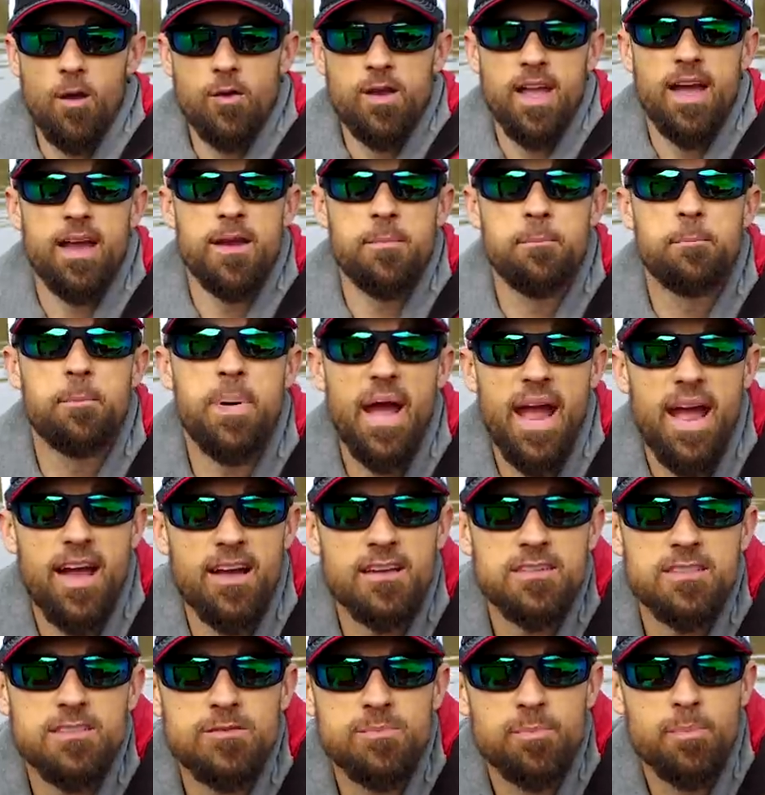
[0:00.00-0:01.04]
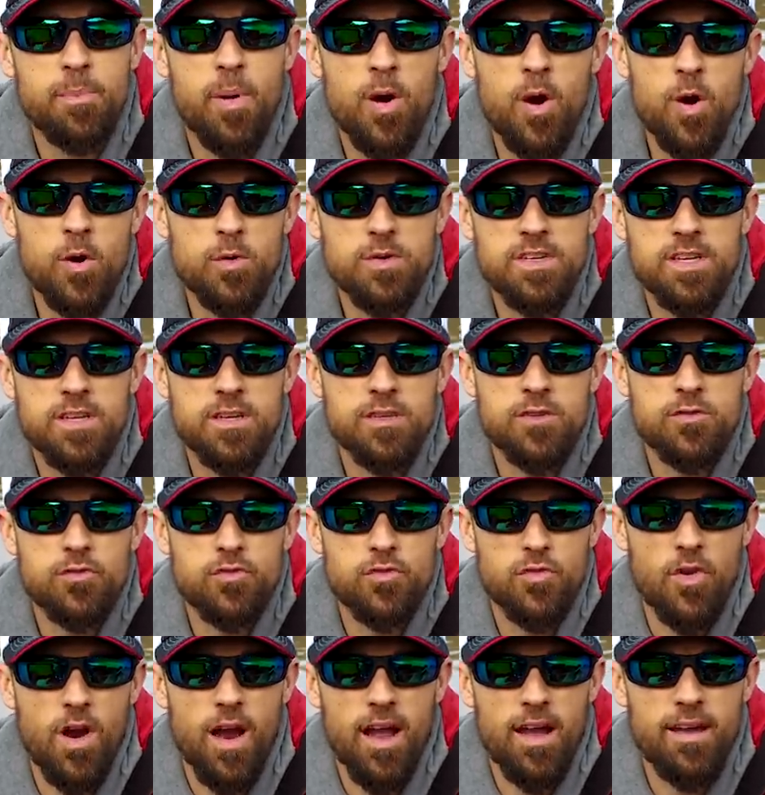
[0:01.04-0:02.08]
Okay, bass boat
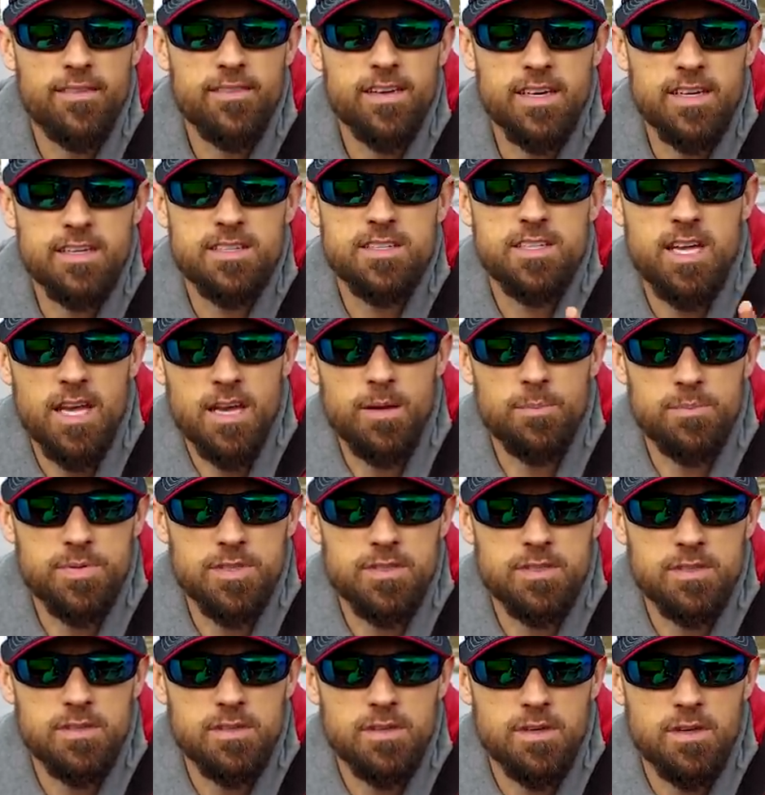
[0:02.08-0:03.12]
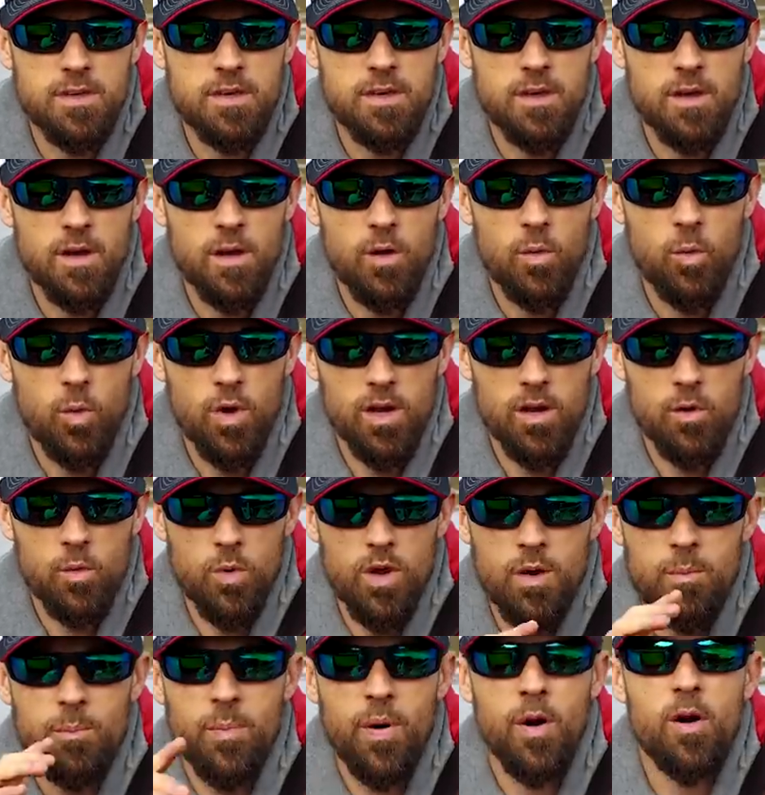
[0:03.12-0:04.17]
driving tips
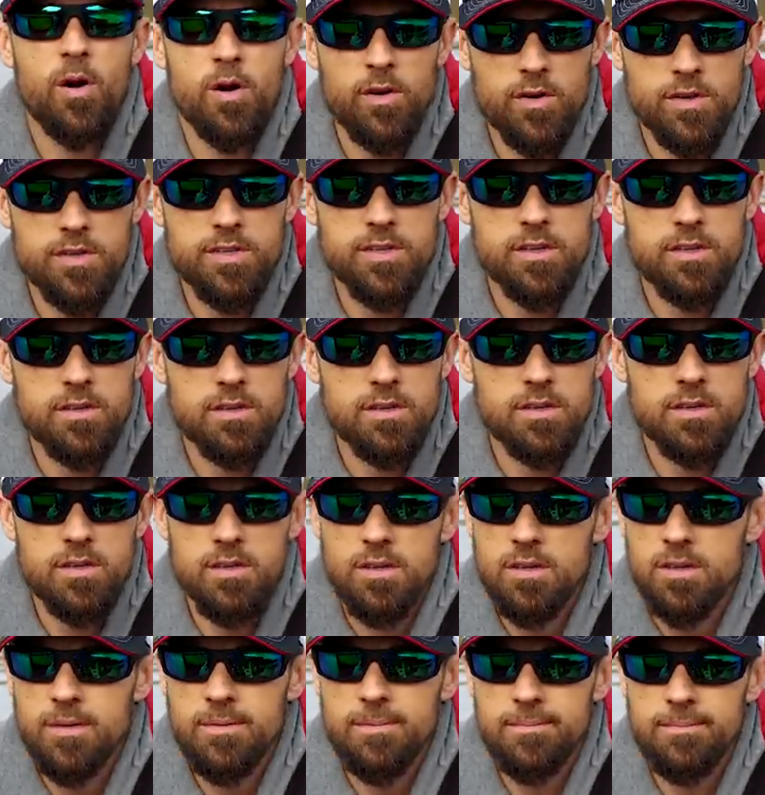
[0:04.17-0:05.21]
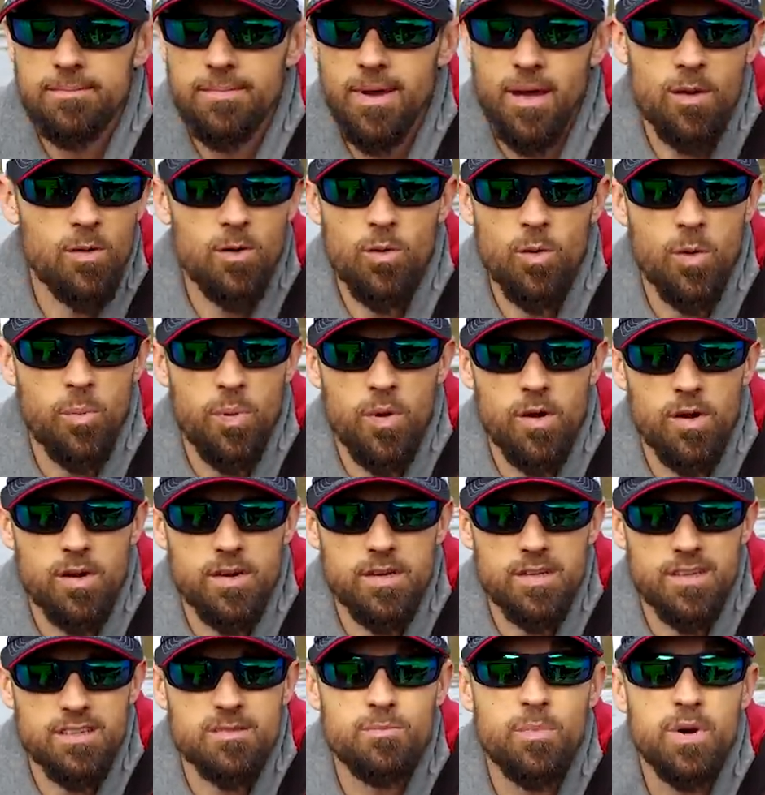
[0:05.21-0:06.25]
101 part. I don't know what
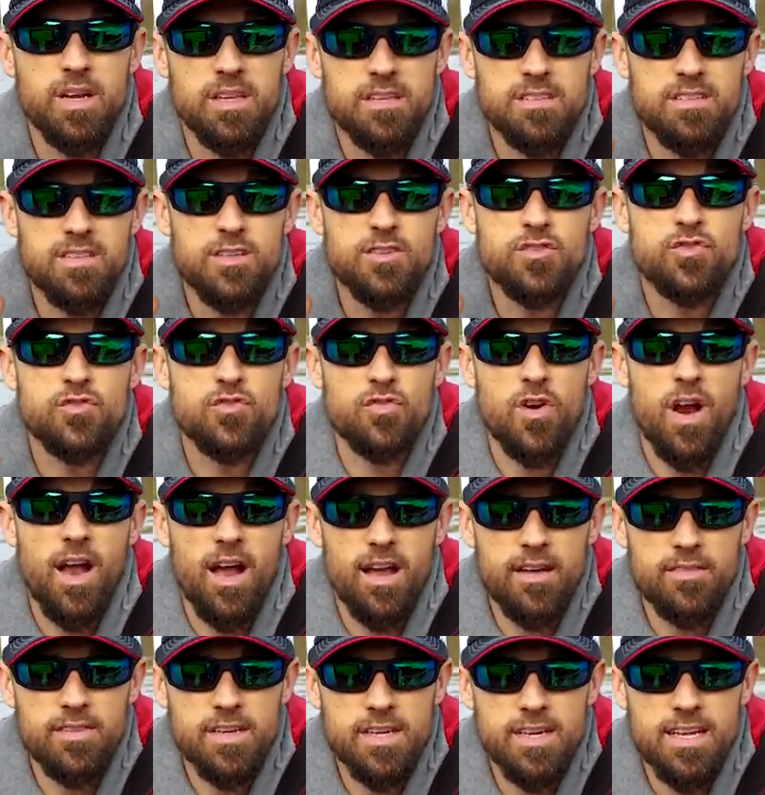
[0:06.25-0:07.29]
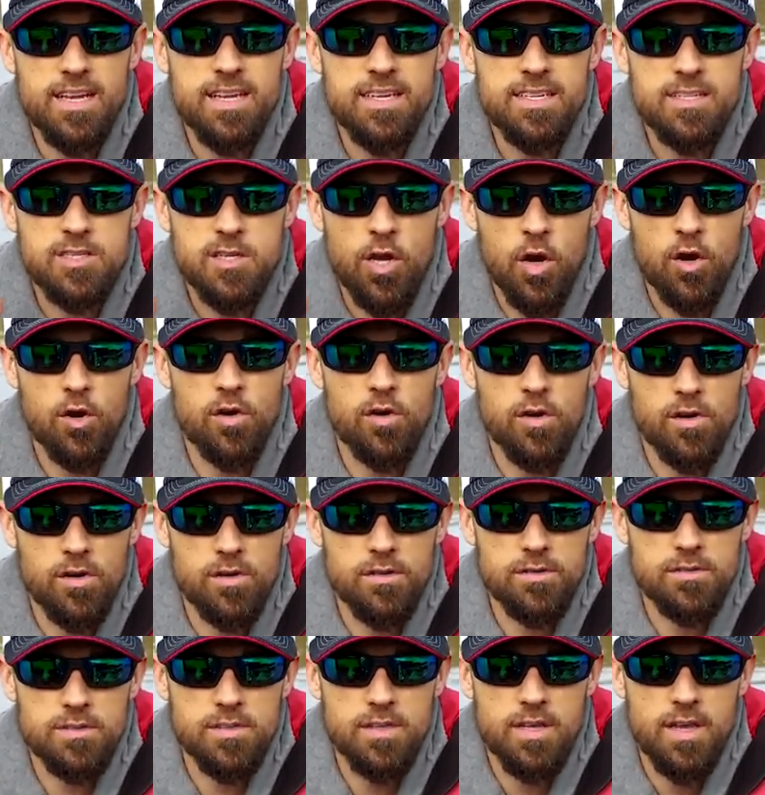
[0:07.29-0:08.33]
part it is, but it's the driving
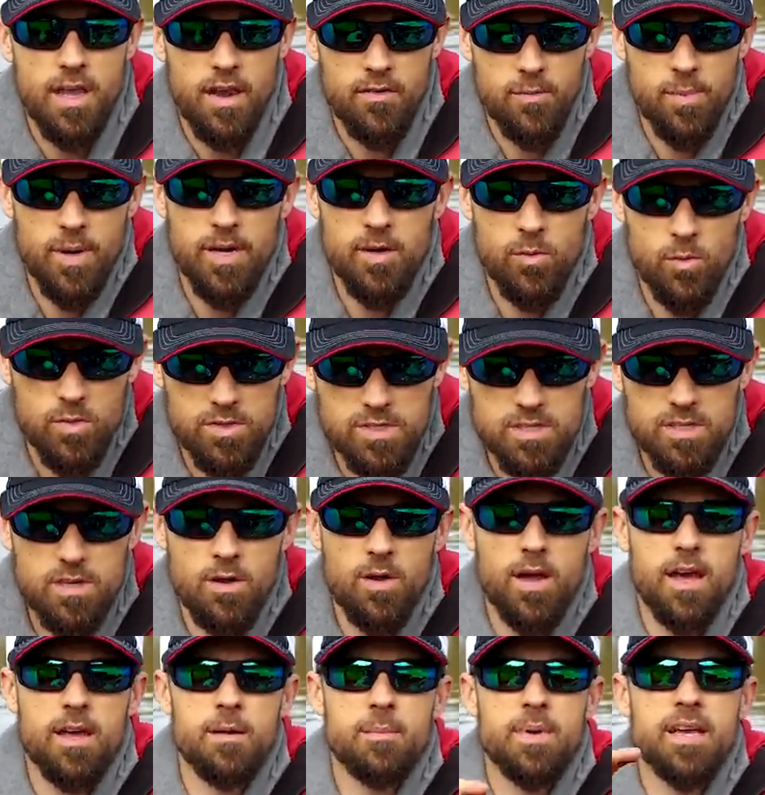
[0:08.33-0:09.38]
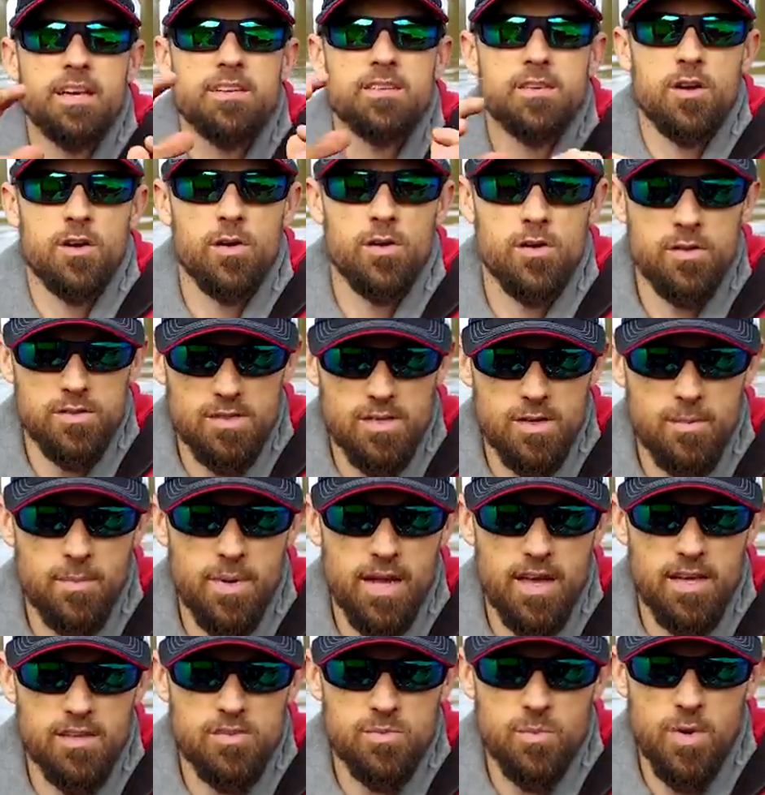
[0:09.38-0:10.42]
turns. Everybody wants to know how to make turns in a
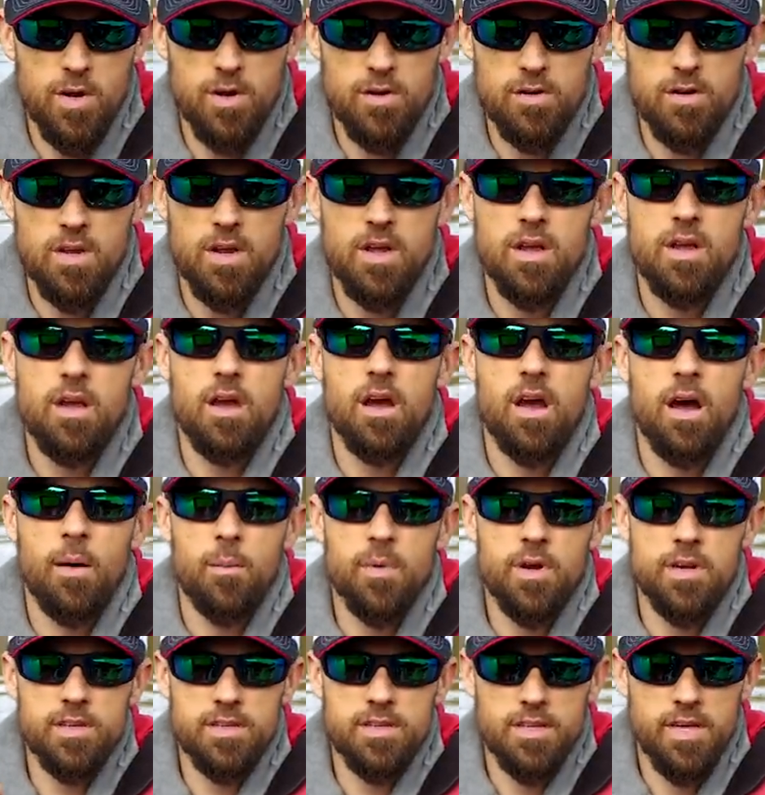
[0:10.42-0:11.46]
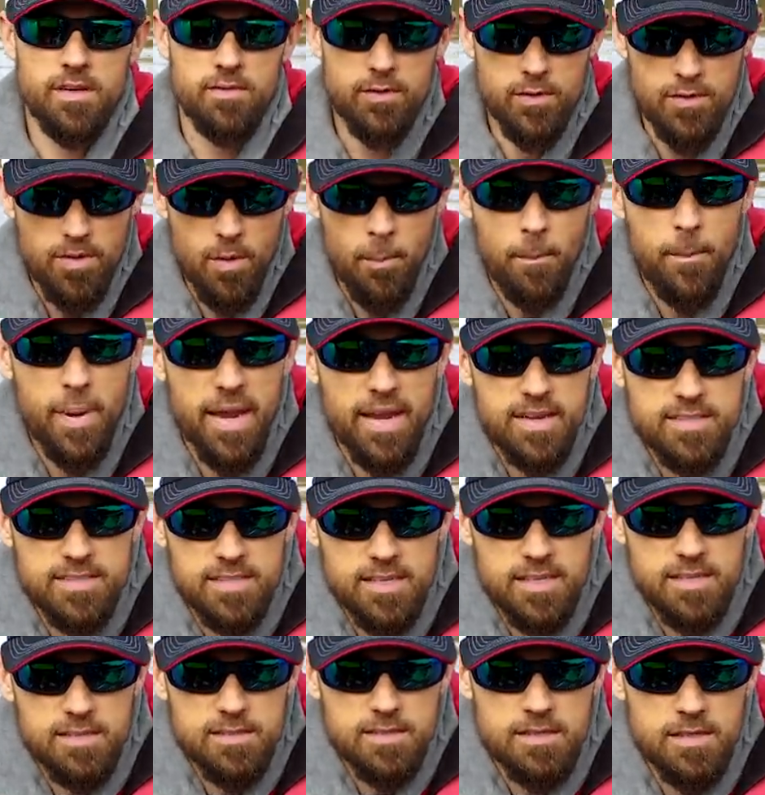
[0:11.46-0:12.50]
bass boat. I'm going to give you the
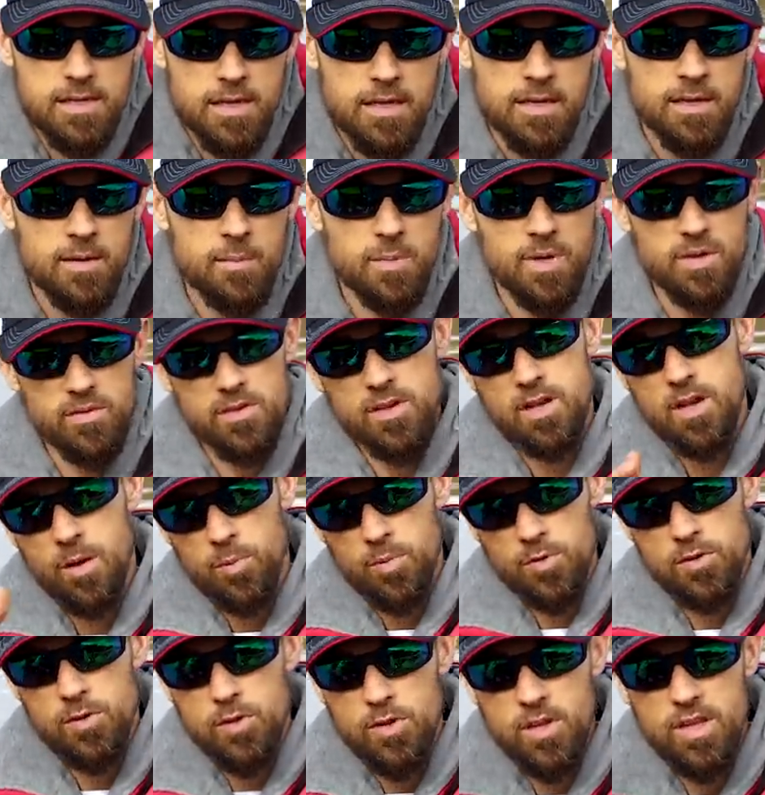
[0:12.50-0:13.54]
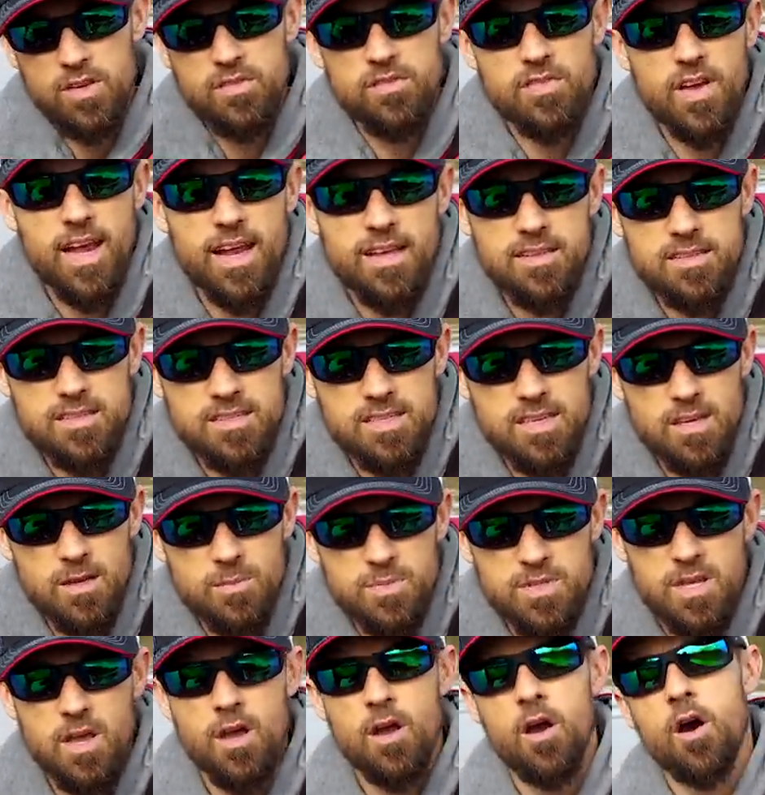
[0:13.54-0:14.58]
basics, give you a couple little advanced
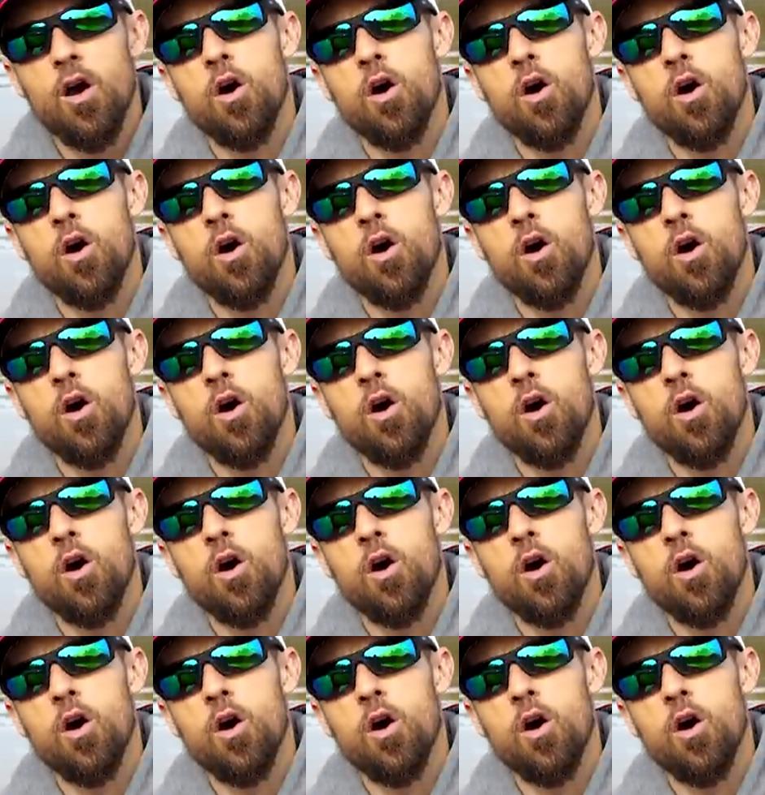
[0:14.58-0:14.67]
tips.